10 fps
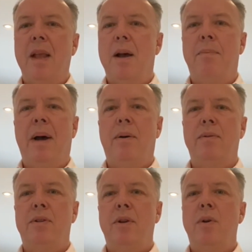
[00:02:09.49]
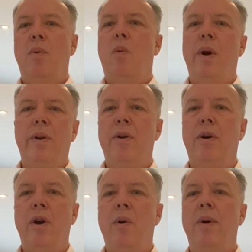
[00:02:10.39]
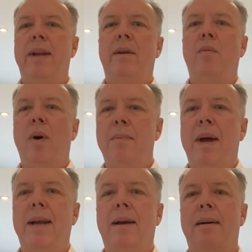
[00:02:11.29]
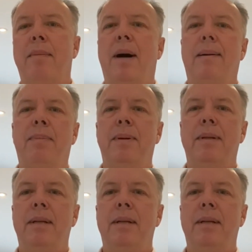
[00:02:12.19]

about where you're going and what might come up